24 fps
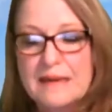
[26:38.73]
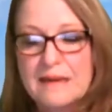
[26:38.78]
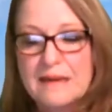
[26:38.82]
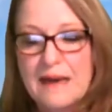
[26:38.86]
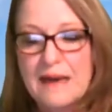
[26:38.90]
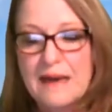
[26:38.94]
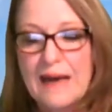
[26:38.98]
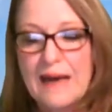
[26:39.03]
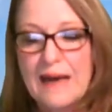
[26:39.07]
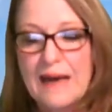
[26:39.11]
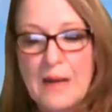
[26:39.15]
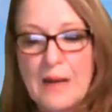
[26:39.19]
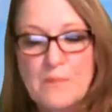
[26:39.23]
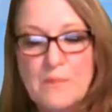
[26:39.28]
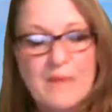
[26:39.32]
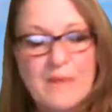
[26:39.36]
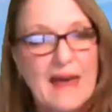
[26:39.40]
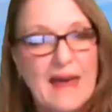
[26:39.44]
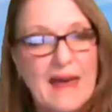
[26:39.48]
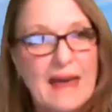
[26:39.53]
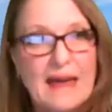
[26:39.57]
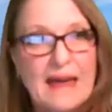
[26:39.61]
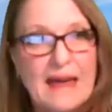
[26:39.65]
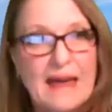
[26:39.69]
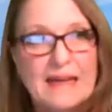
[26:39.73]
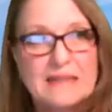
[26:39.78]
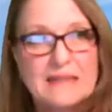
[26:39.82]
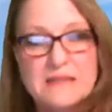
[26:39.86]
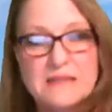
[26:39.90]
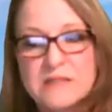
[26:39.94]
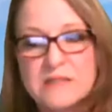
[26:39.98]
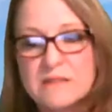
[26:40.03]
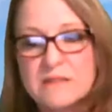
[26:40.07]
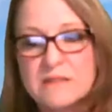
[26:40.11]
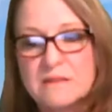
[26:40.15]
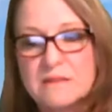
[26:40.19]

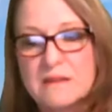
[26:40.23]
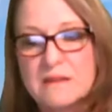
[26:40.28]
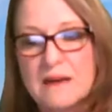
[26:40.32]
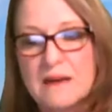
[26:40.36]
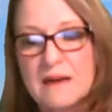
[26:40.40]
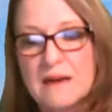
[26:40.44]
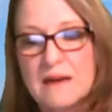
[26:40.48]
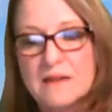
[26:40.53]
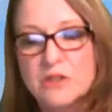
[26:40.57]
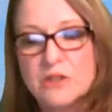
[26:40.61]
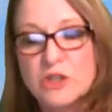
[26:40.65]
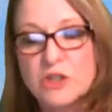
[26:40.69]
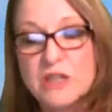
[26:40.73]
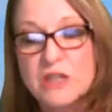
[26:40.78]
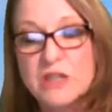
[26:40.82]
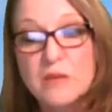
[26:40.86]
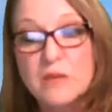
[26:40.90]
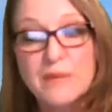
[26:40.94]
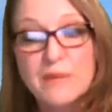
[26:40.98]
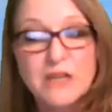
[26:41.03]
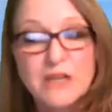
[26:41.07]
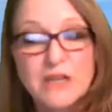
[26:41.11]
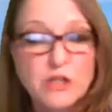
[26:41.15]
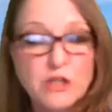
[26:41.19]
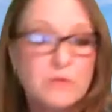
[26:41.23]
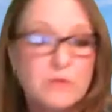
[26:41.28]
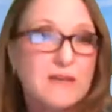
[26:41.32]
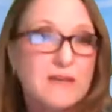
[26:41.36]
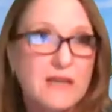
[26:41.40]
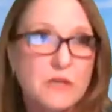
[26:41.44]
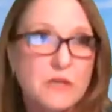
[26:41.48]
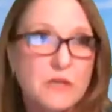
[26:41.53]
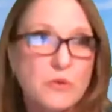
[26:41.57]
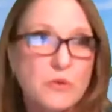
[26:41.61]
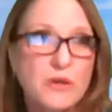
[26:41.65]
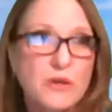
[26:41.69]
And she went to a
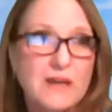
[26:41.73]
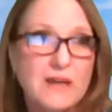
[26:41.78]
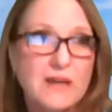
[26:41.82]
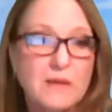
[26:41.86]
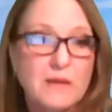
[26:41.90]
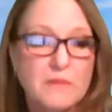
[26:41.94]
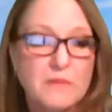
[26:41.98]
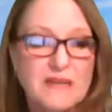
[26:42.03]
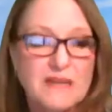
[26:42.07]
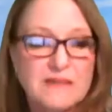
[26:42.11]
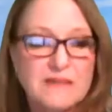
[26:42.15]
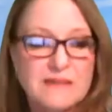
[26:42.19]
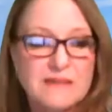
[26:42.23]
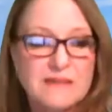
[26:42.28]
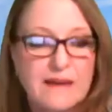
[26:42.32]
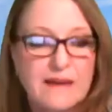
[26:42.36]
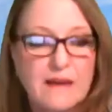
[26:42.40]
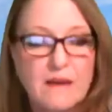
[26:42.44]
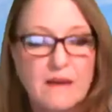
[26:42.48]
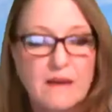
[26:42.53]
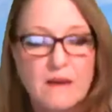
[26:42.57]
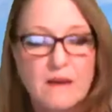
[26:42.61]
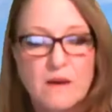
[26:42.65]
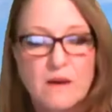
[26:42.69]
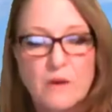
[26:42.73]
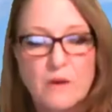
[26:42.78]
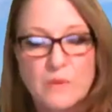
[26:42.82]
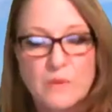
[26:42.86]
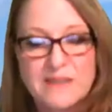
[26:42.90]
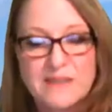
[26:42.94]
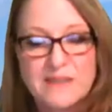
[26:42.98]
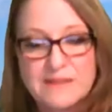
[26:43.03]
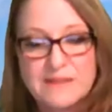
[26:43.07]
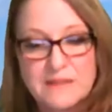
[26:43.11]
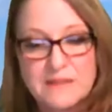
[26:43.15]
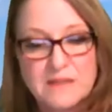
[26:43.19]
networking meeting
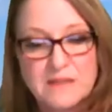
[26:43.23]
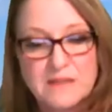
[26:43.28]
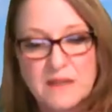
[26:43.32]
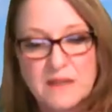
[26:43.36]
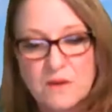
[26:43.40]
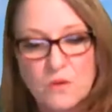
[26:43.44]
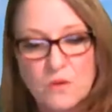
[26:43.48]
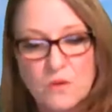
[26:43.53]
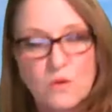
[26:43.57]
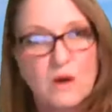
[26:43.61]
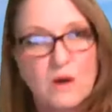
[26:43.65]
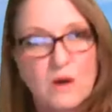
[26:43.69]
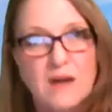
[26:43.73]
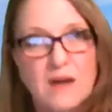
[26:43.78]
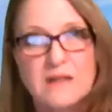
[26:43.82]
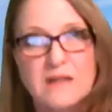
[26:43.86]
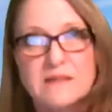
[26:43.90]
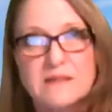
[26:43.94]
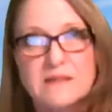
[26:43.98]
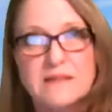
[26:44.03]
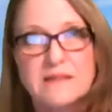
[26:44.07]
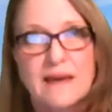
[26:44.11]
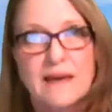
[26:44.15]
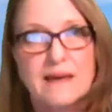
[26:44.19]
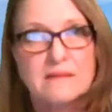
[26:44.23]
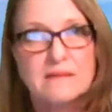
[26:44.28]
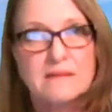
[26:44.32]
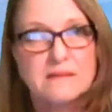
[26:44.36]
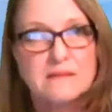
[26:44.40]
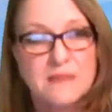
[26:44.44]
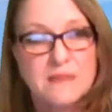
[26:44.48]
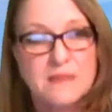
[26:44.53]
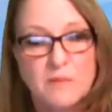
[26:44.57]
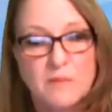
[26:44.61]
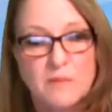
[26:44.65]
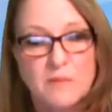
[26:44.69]
with Cindy Norcott, and
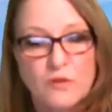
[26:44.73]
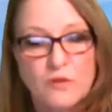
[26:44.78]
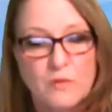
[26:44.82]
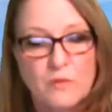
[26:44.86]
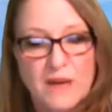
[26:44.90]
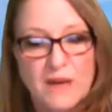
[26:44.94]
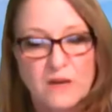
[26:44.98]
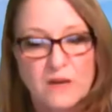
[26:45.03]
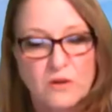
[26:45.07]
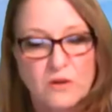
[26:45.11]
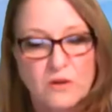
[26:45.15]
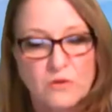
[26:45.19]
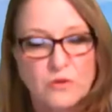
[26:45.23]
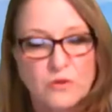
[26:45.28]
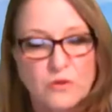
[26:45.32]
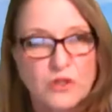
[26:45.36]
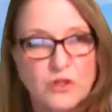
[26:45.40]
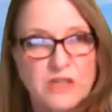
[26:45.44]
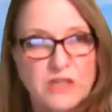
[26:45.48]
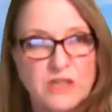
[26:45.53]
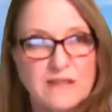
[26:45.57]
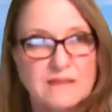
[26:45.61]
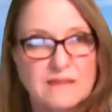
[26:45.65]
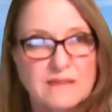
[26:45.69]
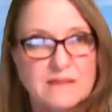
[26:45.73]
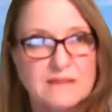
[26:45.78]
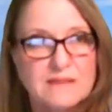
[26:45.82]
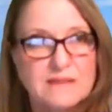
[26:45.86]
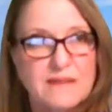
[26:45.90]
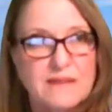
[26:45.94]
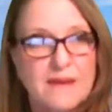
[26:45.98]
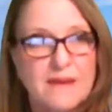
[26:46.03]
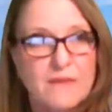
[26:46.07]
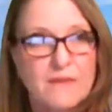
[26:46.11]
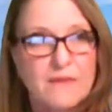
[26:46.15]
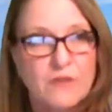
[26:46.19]
some of you may know who she is in
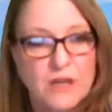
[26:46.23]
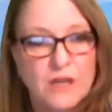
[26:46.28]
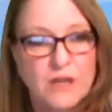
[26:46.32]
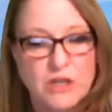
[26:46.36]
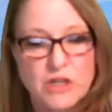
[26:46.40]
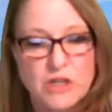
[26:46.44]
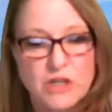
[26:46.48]
South Africa.